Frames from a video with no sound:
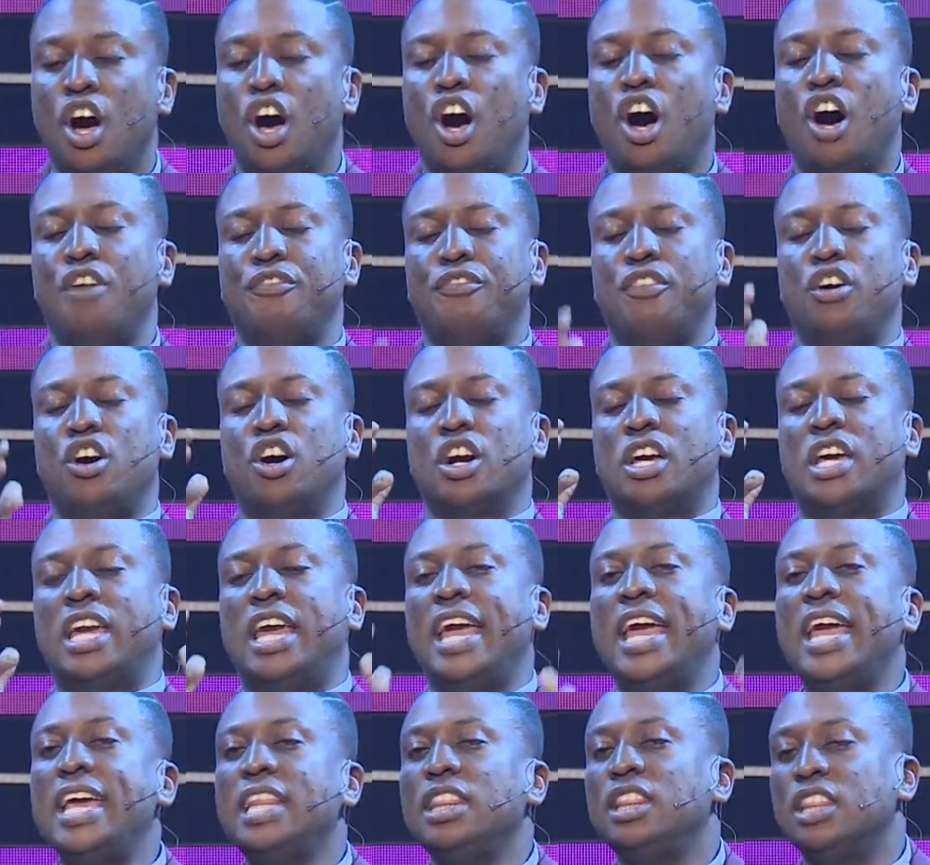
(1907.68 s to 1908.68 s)
of a
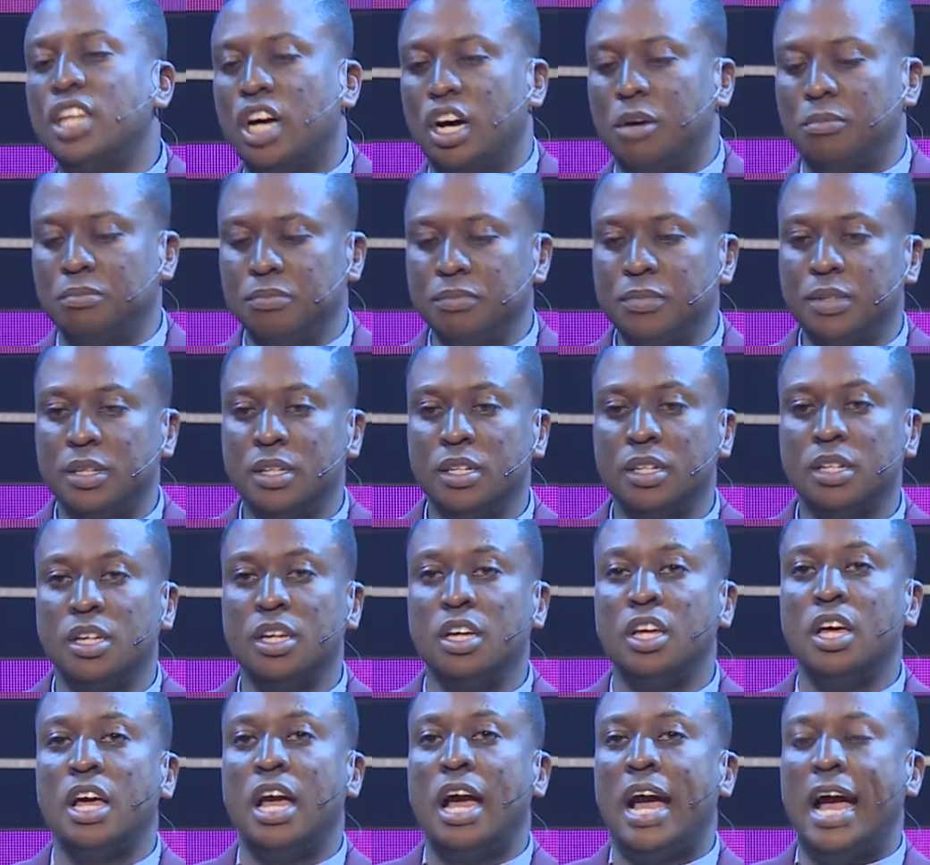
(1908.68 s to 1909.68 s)
kingdom
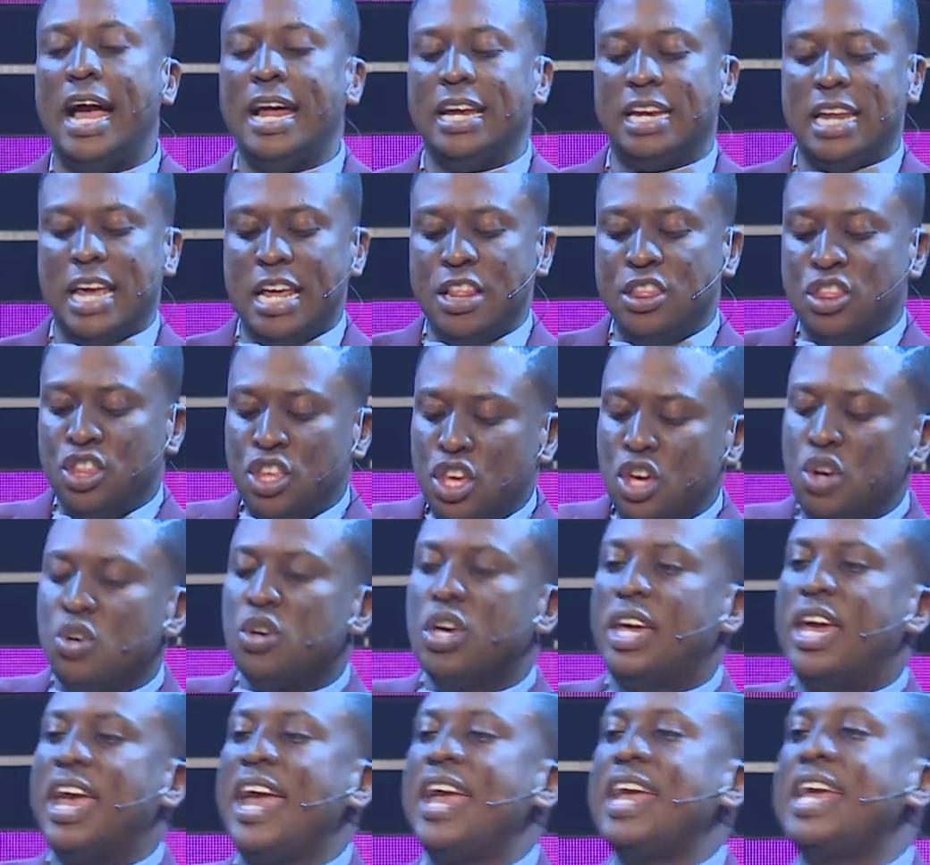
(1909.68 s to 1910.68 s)
and a new
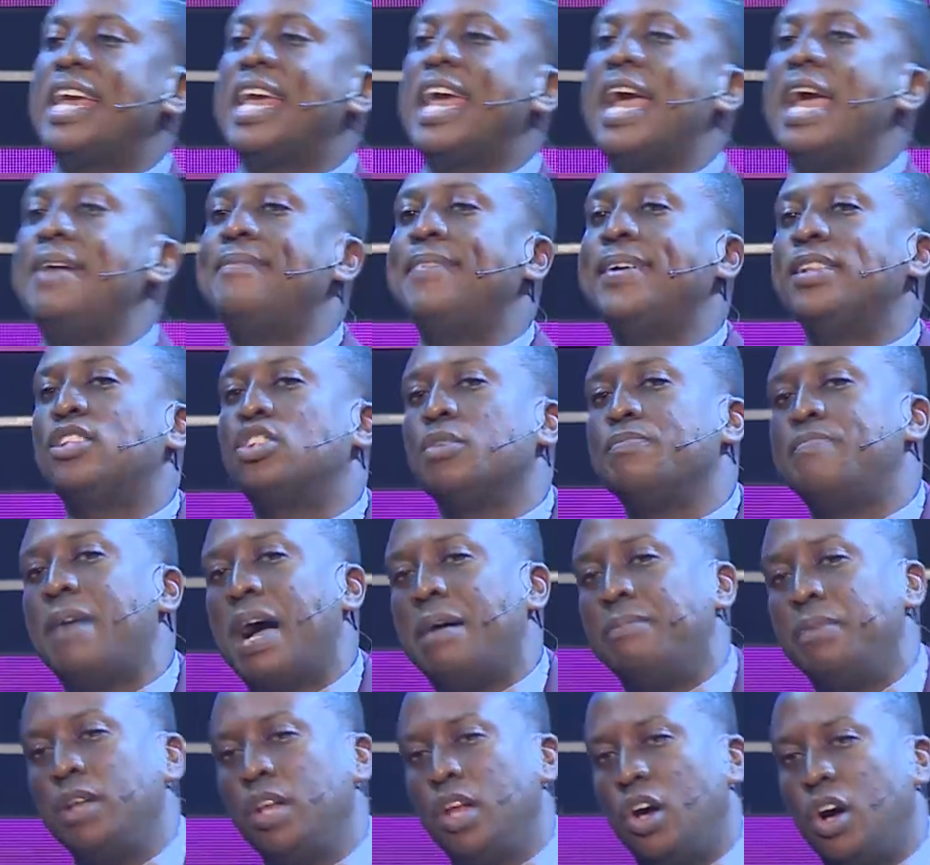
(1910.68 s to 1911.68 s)
king came into
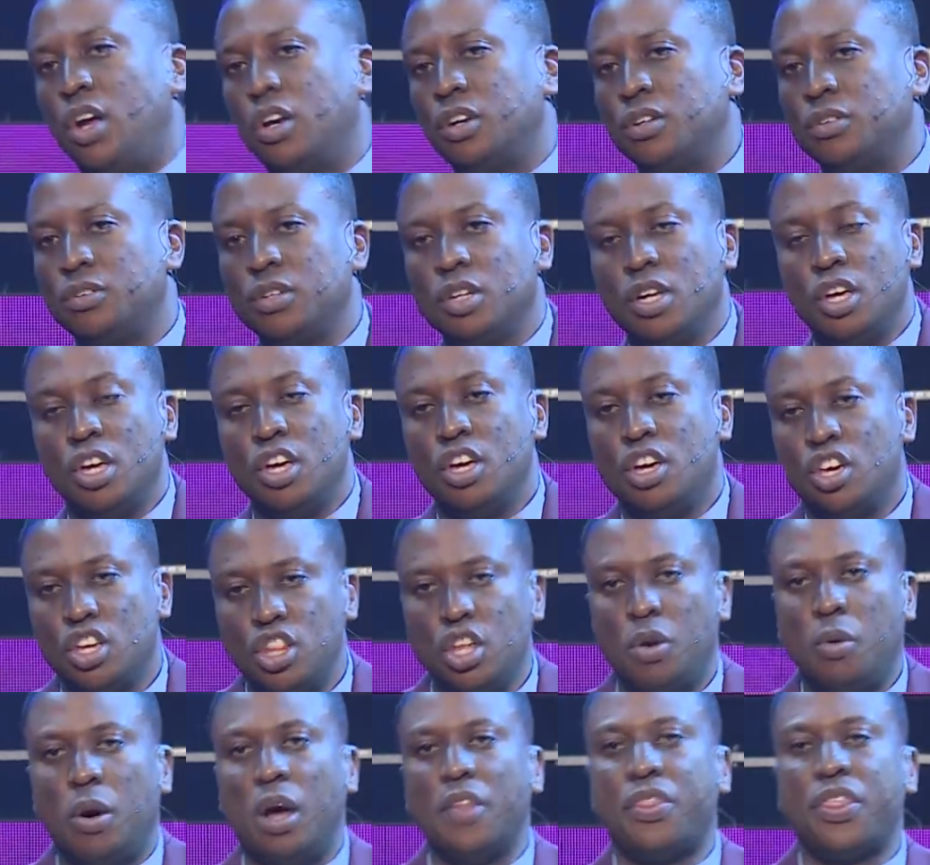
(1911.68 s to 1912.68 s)
Babylon, you
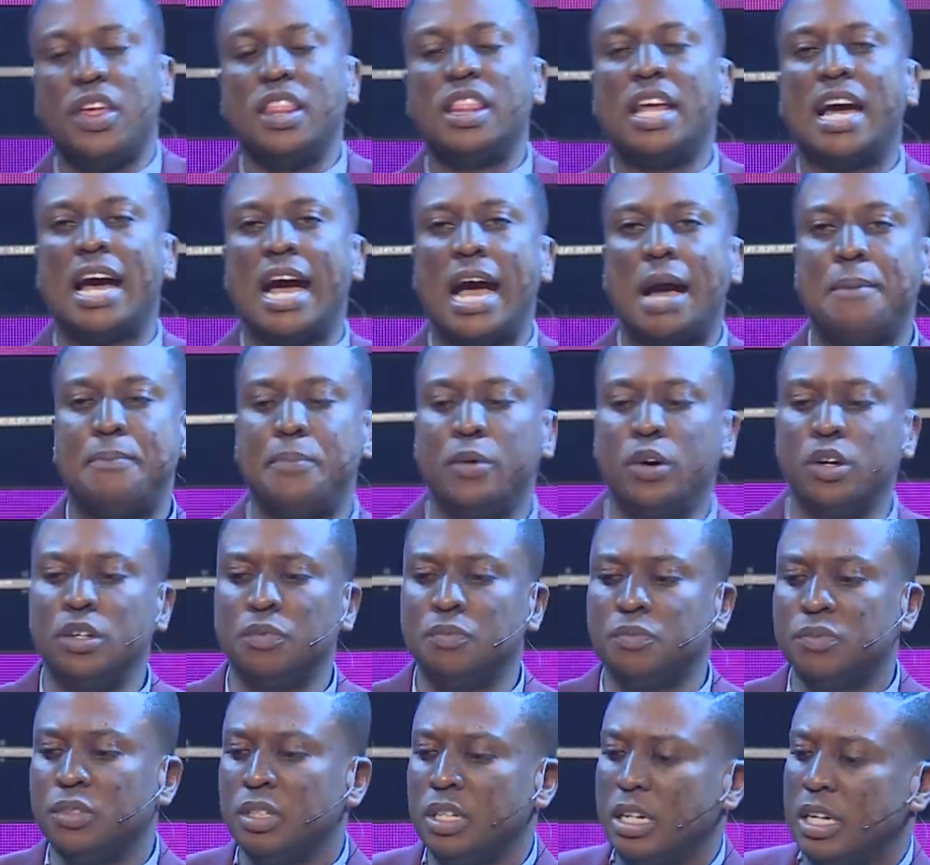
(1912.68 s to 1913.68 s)
know what thing that
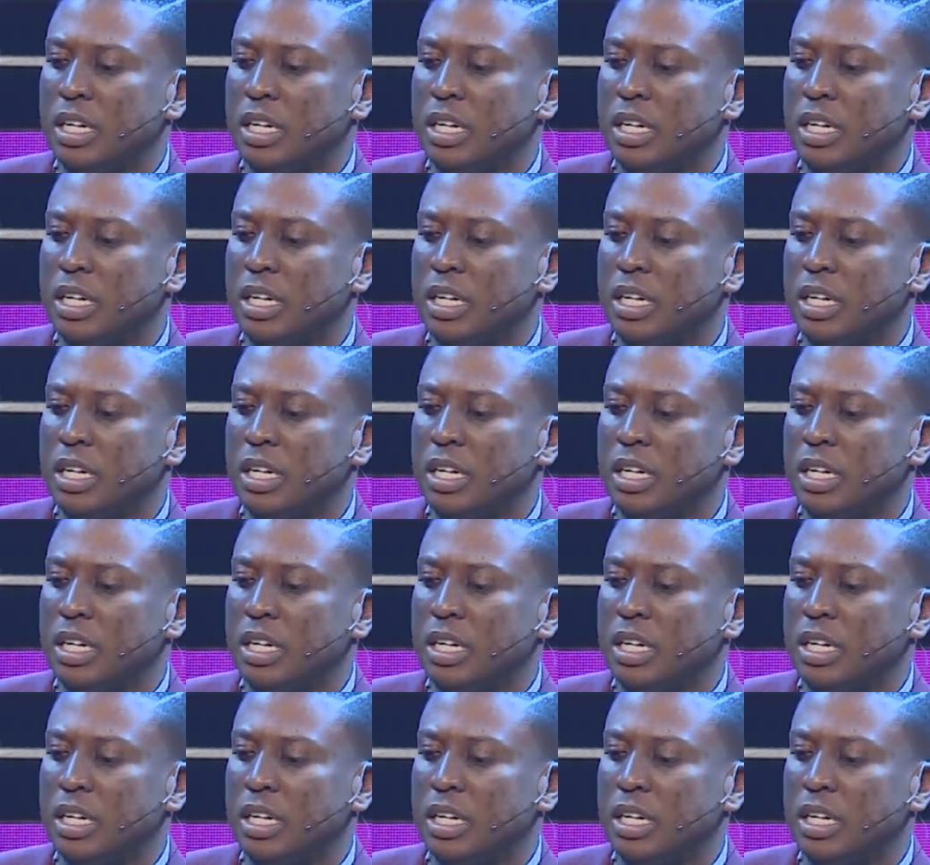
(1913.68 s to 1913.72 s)
happened?